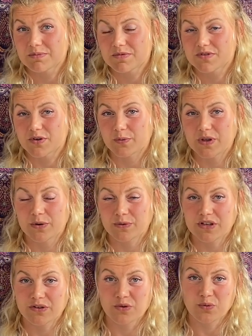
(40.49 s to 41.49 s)
So we
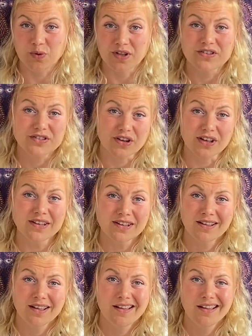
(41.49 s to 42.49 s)
only do one shot
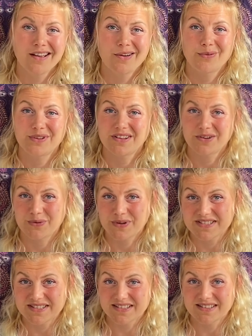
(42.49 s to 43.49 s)
with the
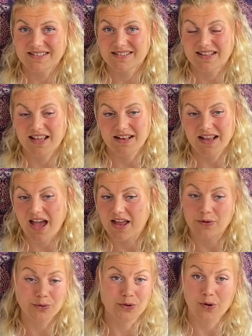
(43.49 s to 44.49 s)
questions that I
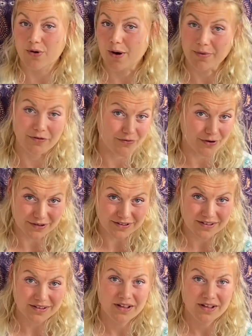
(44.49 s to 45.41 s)
don't know up front,